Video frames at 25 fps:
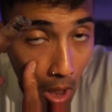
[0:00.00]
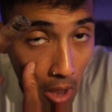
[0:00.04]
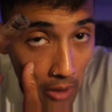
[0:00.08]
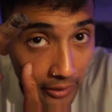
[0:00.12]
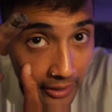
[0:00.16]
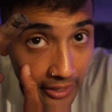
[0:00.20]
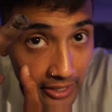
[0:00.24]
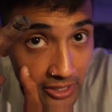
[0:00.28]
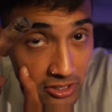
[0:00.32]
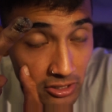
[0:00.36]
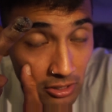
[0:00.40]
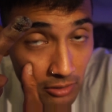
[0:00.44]

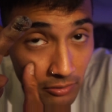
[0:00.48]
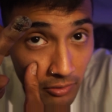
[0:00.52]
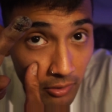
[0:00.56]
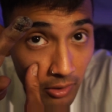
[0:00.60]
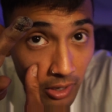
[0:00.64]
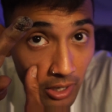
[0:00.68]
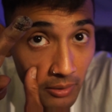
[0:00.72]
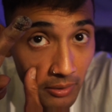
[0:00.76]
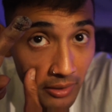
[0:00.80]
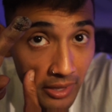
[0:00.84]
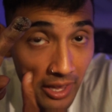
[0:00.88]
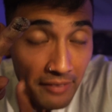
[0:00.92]
Yeah, so
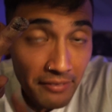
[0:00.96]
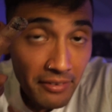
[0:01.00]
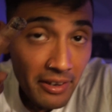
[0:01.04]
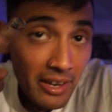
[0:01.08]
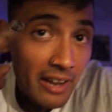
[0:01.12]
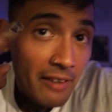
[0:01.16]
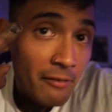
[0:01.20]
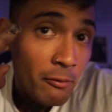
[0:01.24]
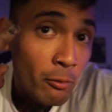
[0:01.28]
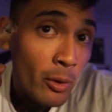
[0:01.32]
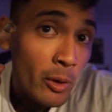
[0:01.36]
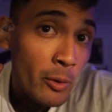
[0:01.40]
far in life I
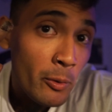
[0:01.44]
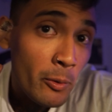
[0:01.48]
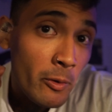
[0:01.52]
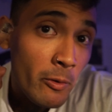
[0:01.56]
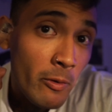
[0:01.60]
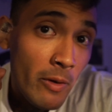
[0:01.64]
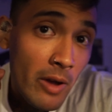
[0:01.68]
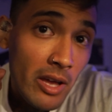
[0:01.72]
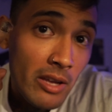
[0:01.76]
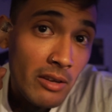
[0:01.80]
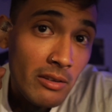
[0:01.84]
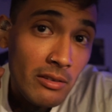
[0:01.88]
have one
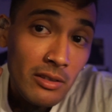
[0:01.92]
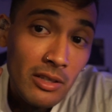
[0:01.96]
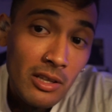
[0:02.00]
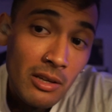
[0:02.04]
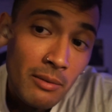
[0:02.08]
regret,